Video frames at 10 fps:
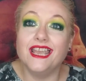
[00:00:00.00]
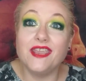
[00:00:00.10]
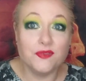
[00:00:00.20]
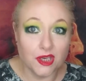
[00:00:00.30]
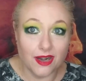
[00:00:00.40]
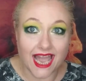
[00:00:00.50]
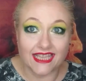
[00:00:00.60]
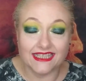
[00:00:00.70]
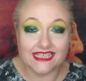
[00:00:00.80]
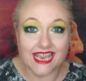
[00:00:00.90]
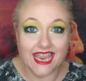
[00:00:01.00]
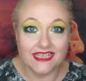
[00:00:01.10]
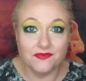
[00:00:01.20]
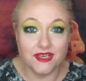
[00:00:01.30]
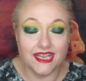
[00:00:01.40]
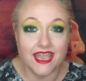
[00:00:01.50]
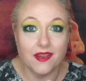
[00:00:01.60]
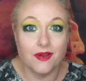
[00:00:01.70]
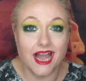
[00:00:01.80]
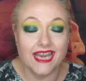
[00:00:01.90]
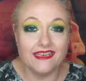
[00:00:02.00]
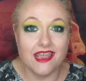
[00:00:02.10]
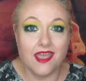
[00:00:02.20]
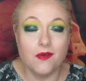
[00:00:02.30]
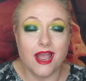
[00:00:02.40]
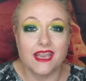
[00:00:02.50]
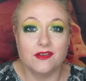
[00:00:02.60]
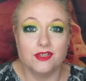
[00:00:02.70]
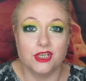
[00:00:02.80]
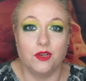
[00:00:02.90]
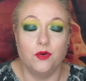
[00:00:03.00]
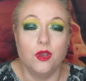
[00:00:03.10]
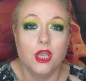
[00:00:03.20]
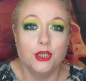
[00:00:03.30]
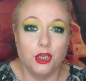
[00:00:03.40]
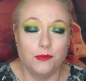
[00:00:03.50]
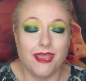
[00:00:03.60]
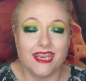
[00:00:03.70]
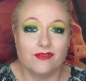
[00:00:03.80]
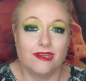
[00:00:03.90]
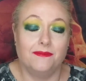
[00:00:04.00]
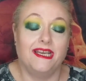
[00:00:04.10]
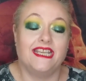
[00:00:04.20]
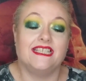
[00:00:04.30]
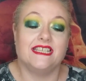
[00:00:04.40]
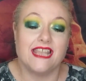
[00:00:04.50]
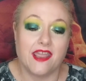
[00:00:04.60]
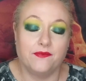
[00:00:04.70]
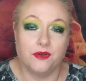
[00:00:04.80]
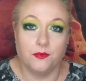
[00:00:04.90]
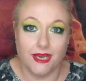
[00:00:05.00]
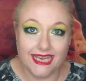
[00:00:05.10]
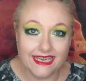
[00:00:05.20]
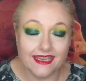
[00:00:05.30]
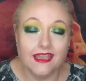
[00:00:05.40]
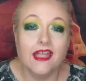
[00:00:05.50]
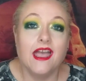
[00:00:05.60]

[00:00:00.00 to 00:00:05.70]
if you like this kind of video, I know I could do new makeup releases every week,